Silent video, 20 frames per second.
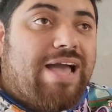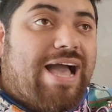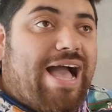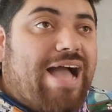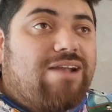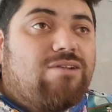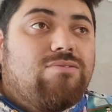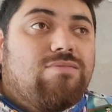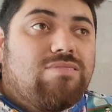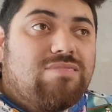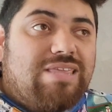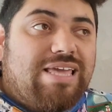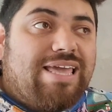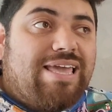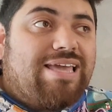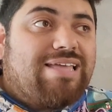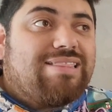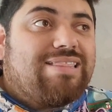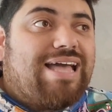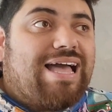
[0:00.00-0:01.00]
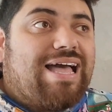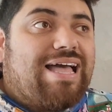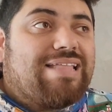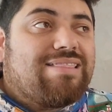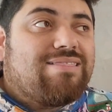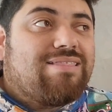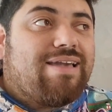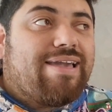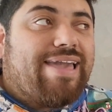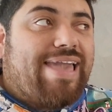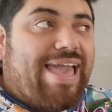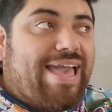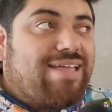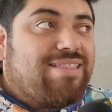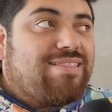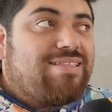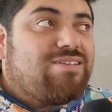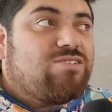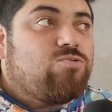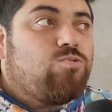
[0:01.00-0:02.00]
I don't think that
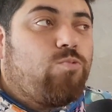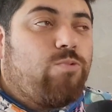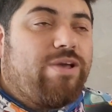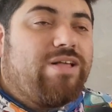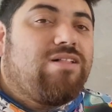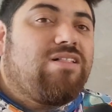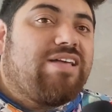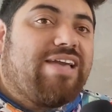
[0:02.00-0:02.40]
Candiace will